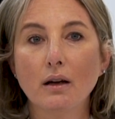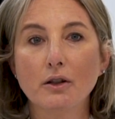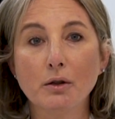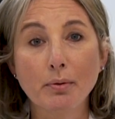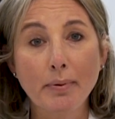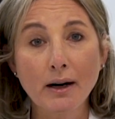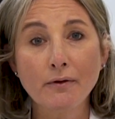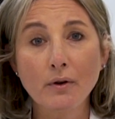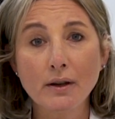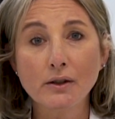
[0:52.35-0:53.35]
To prepare
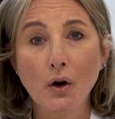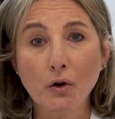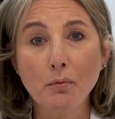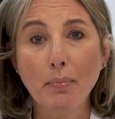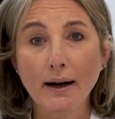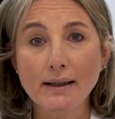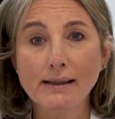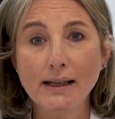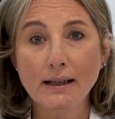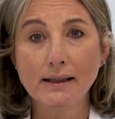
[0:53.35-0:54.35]
for the total body
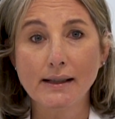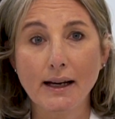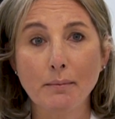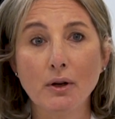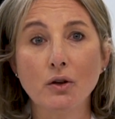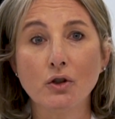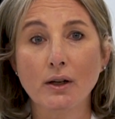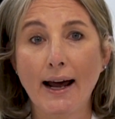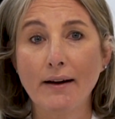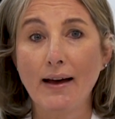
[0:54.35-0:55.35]
skin exam, you should
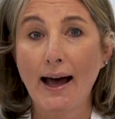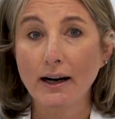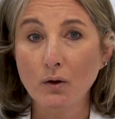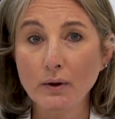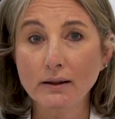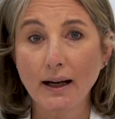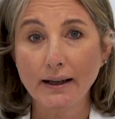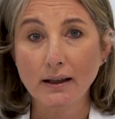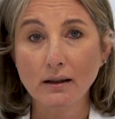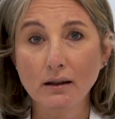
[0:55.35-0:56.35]
have adequate
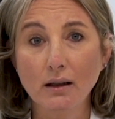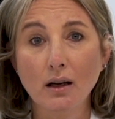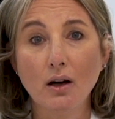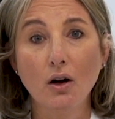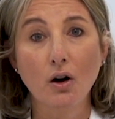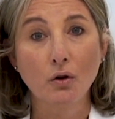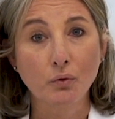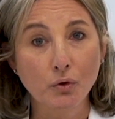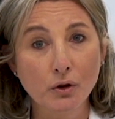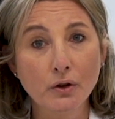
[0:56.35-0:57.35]
lighting, a
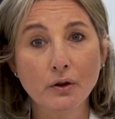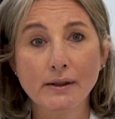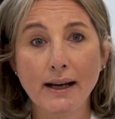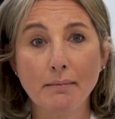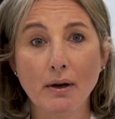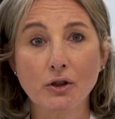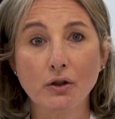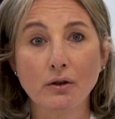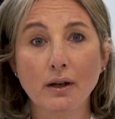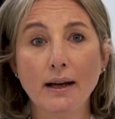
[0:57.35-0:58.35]
ruler or tape
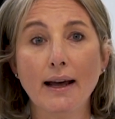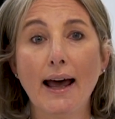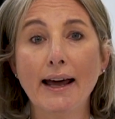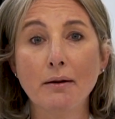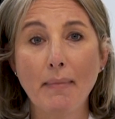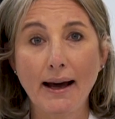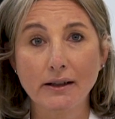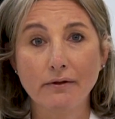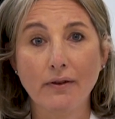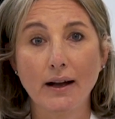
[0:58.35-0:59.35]
measure, and a
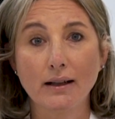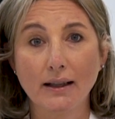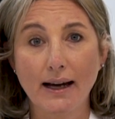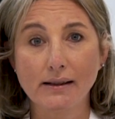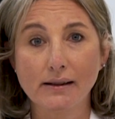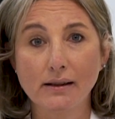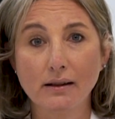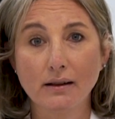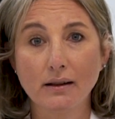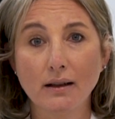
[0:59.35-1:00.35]
magnifying glass.
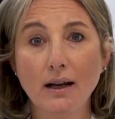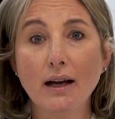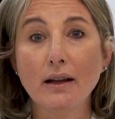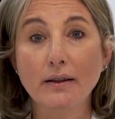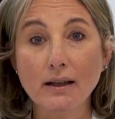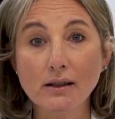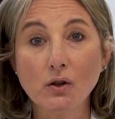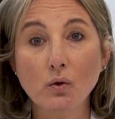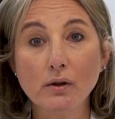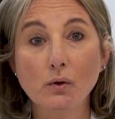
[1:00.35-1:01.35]
These
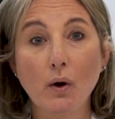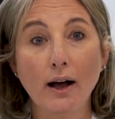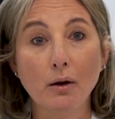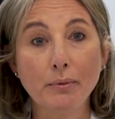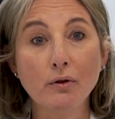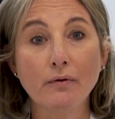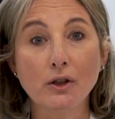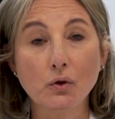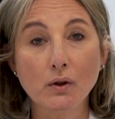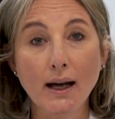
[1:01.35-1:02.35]
tools will help you
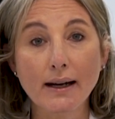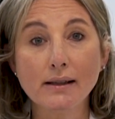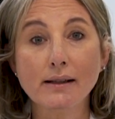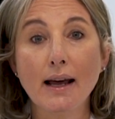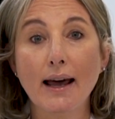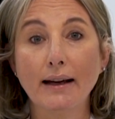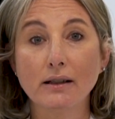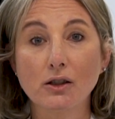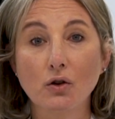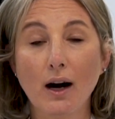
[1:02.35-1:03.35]
visualize and
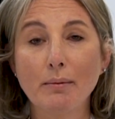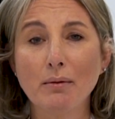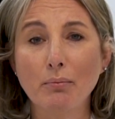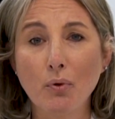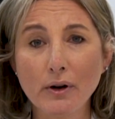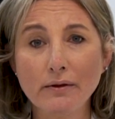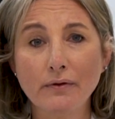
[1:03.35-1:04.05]
describe important